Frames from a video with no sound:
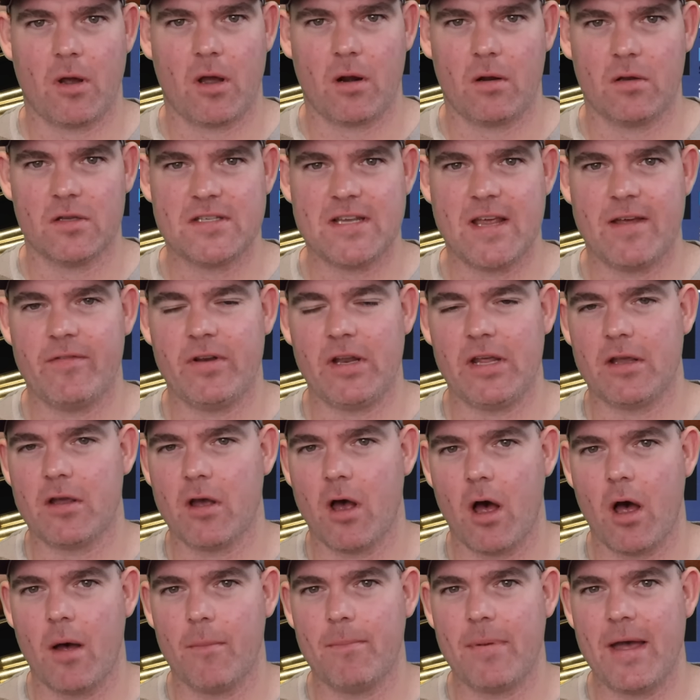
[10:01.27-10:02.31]
Model 70
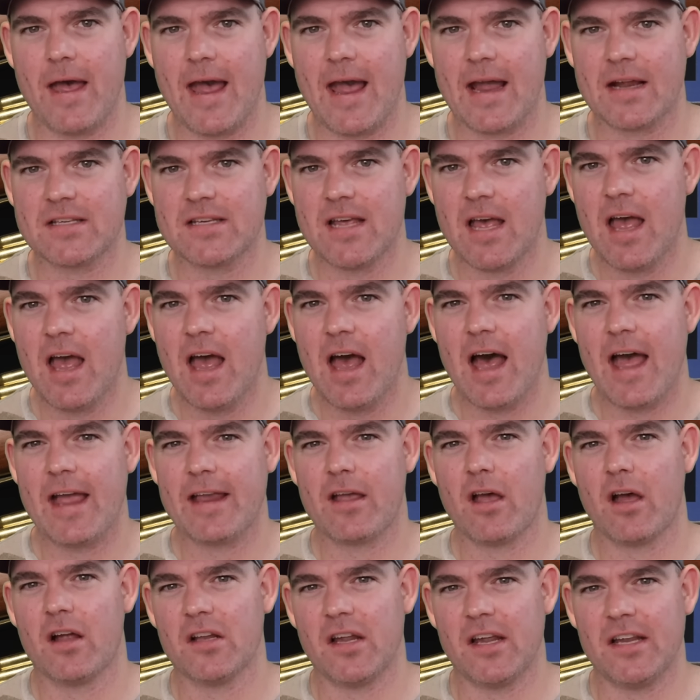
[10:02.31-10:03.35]
compact. I
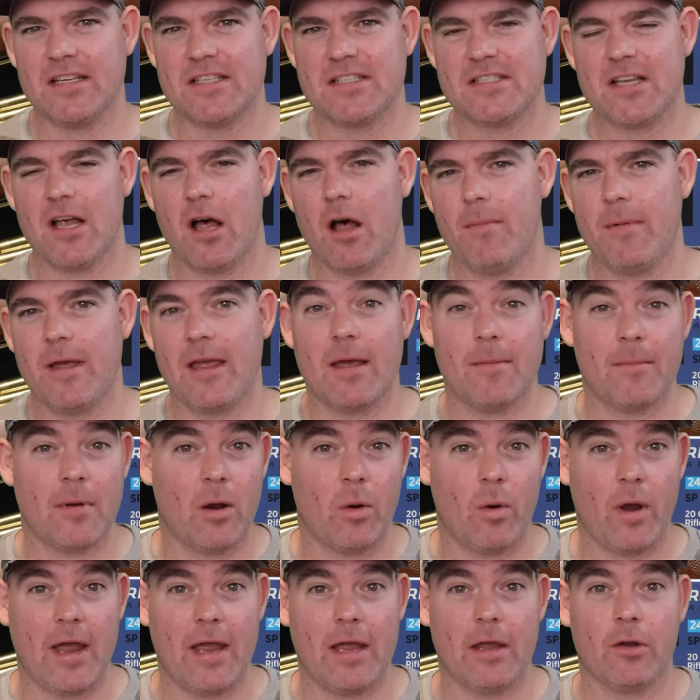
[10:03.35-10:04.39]
got a sub
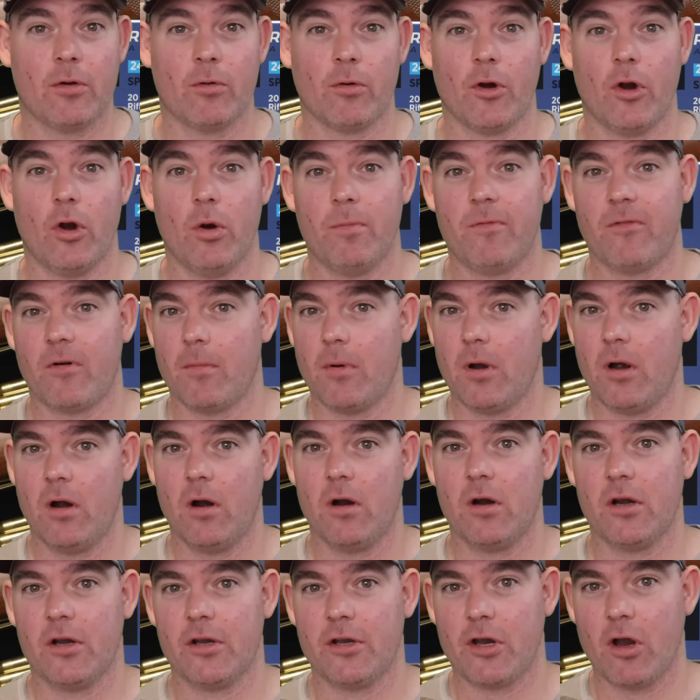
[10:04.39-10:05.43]
MOA group from
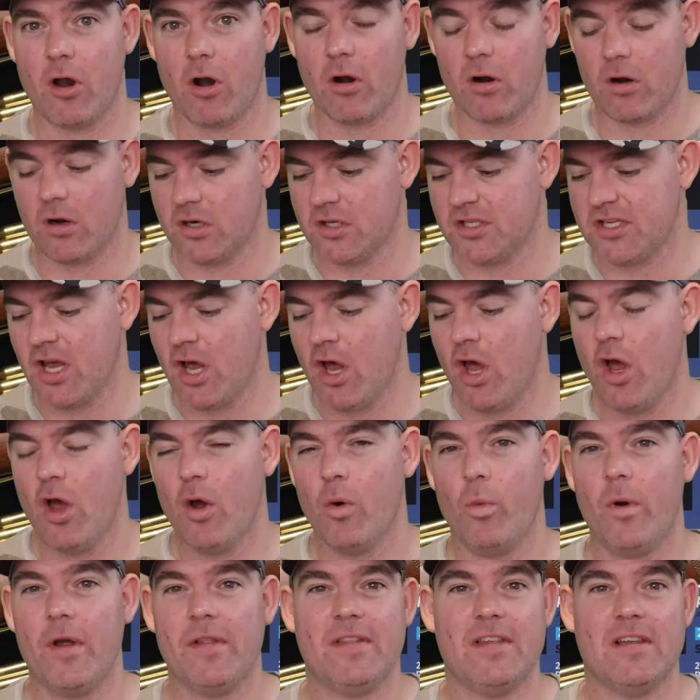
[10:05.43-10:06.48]
100 yards
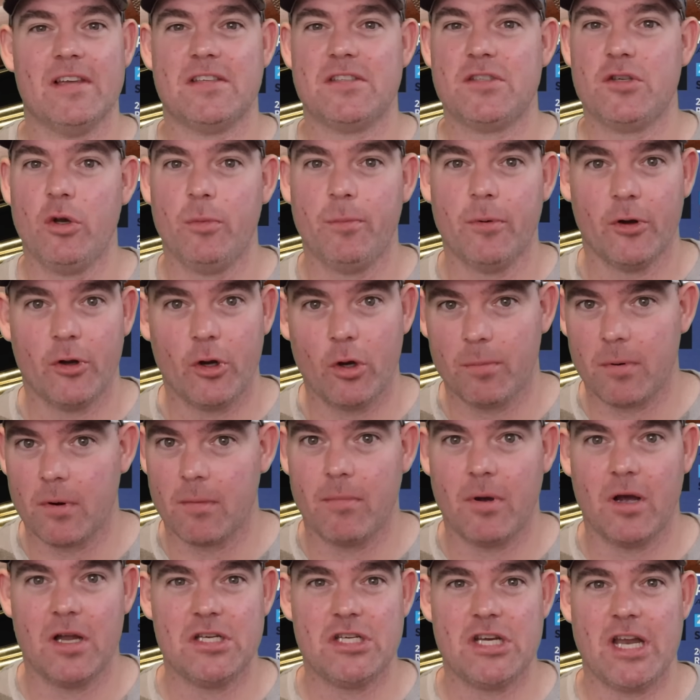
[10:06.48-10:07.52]
with this super
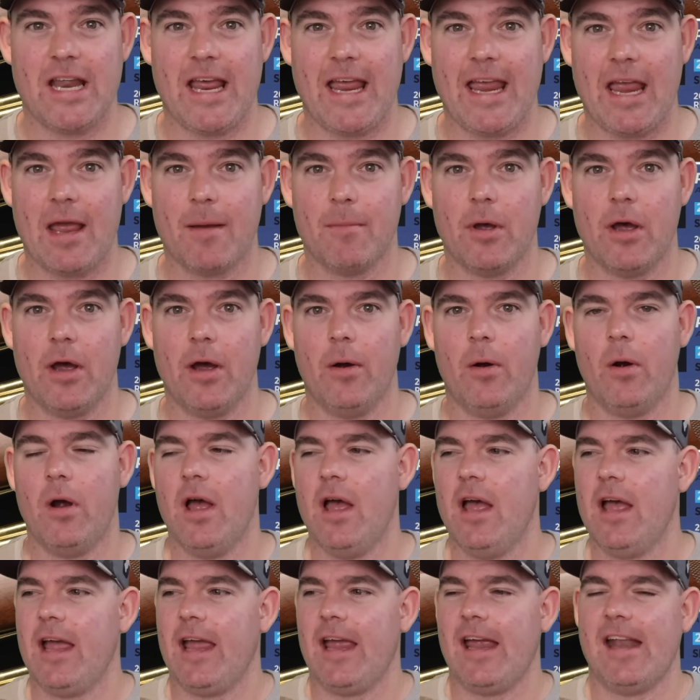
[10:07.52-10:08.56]
duper budget ammo.
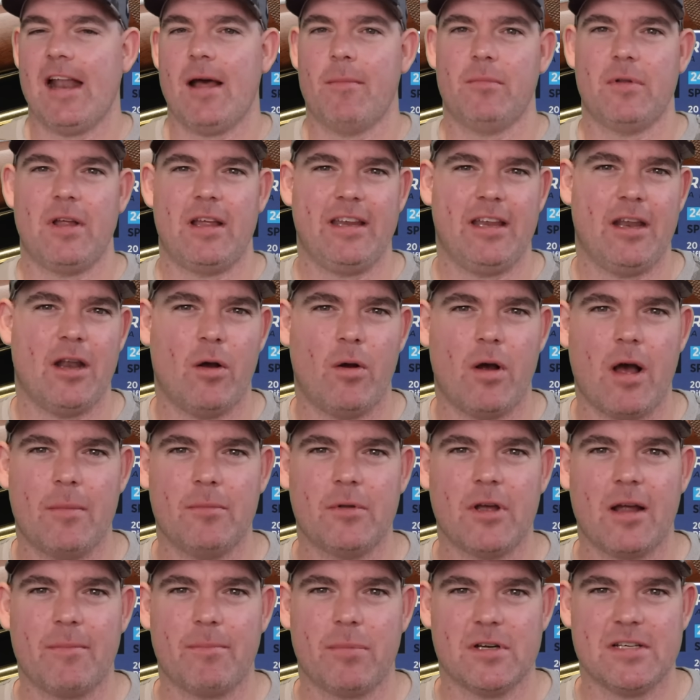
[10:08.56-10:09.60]
And I'm, you know, I'm
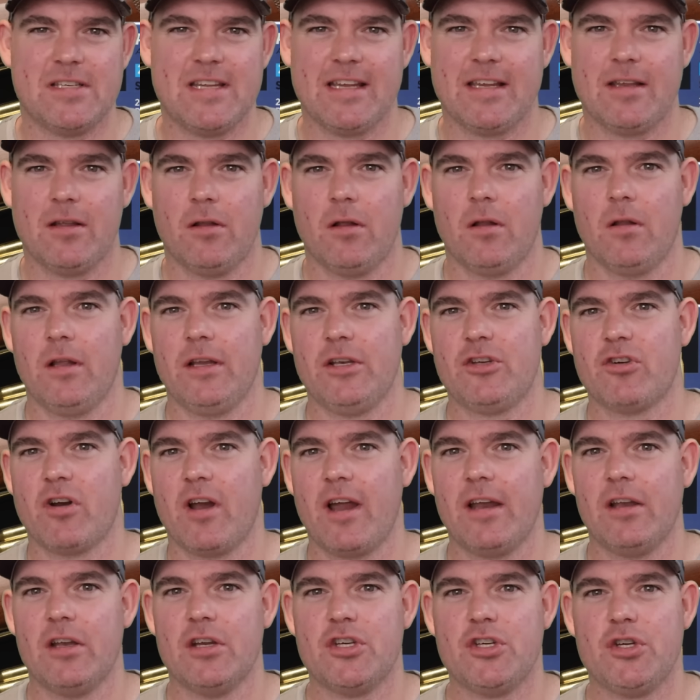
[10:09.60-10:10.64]
not particularly
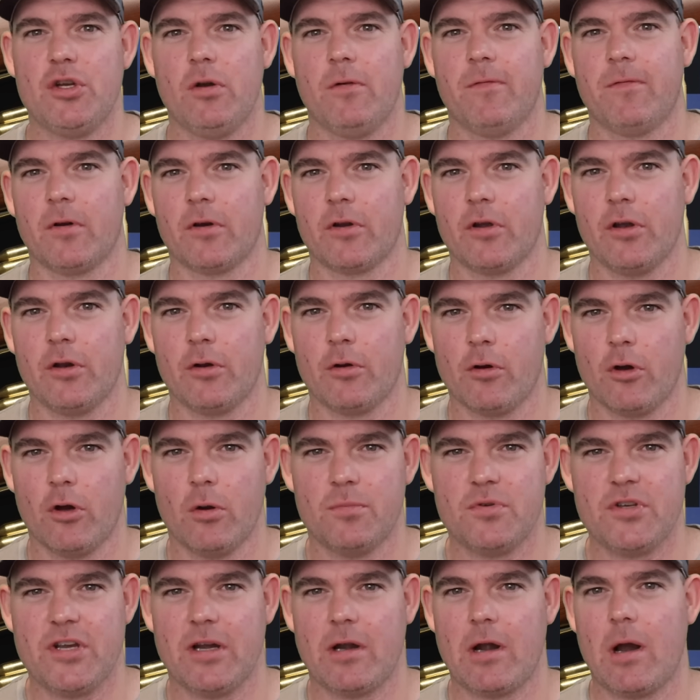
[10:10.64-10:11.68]
trying to shoot for good
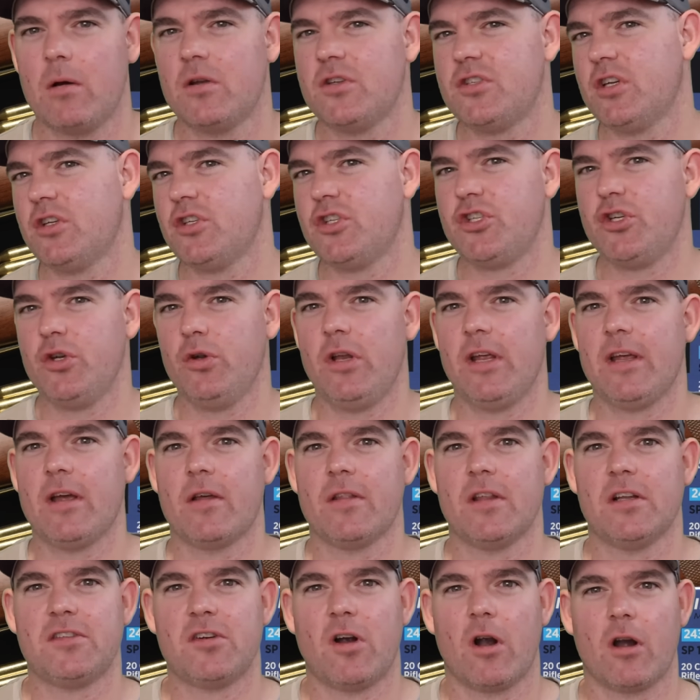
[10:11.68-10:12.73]
groups here. I was just shooting
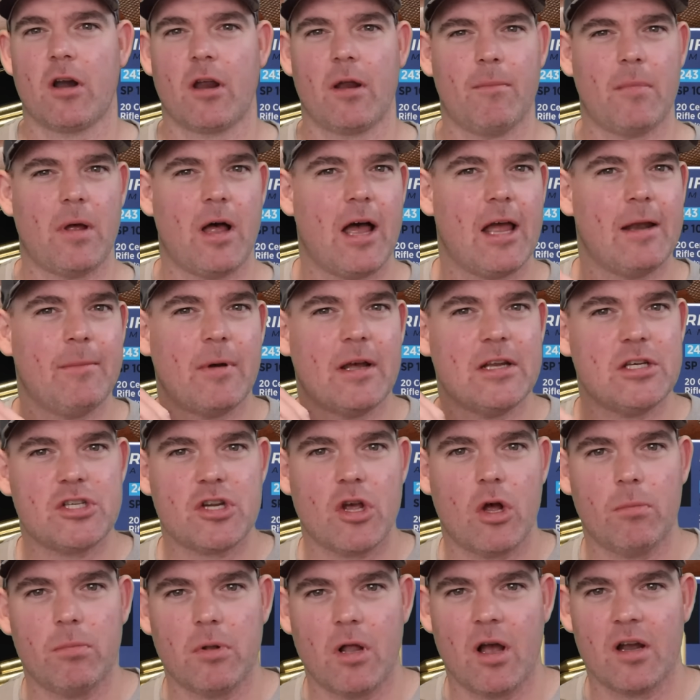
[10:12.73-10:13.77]
on the target behind my
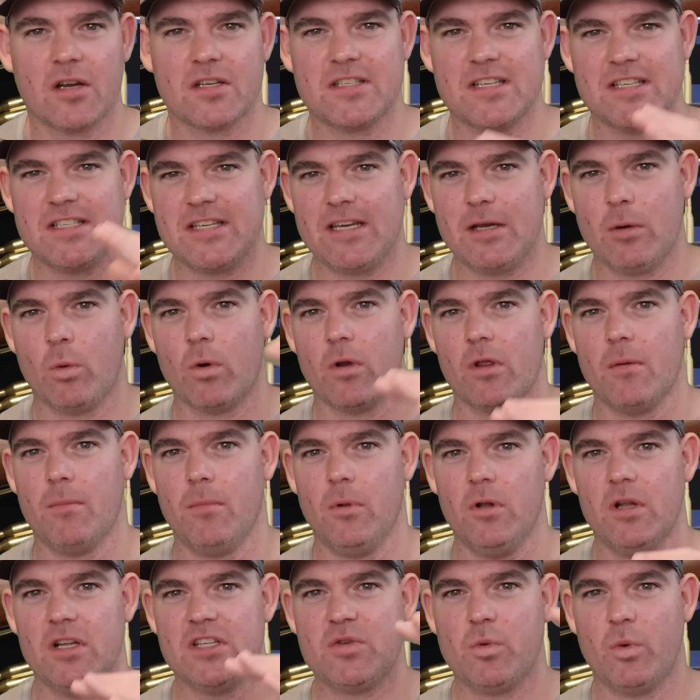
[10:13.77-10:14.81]
gel blocks to see where the
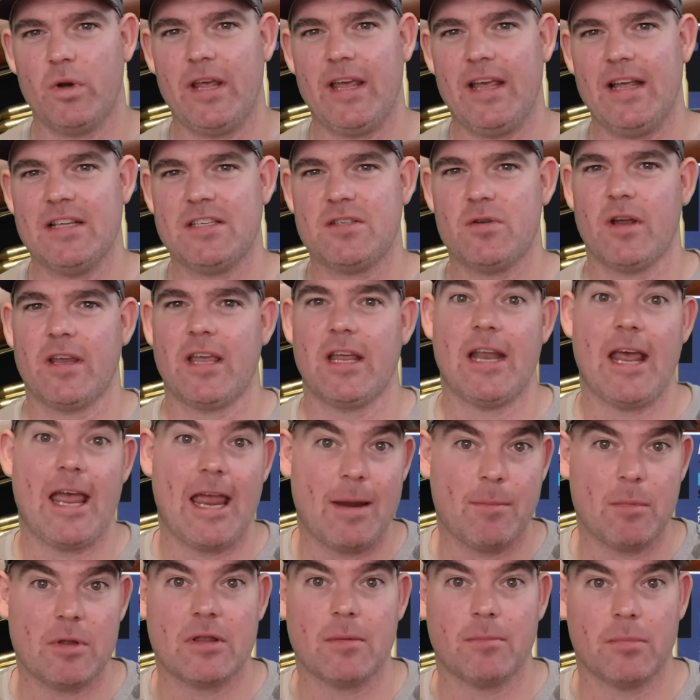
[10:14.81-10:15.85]
bullets would hit so I could
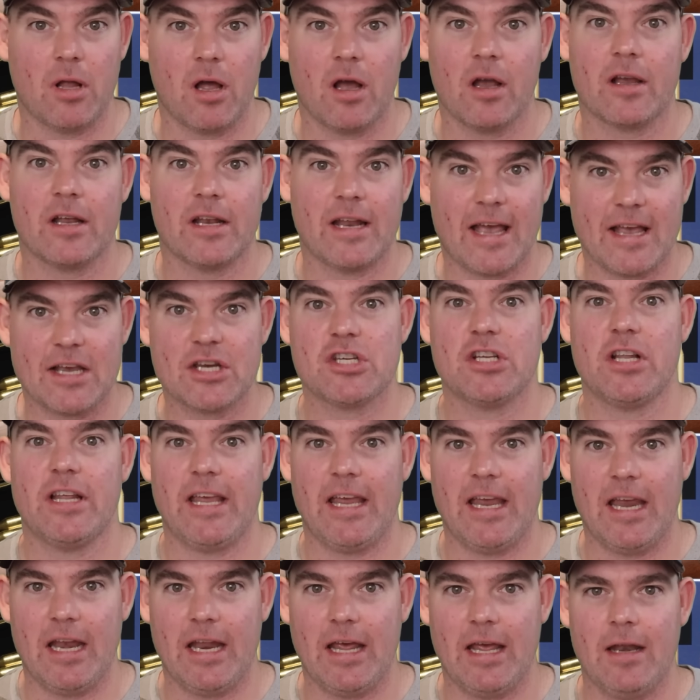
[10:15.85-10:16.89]
aim at the block and
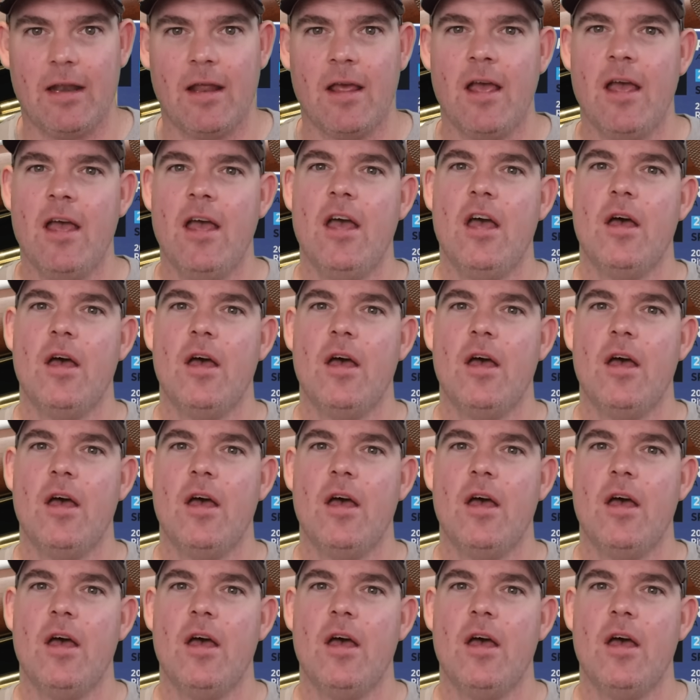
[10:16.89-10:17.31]
actually hit it.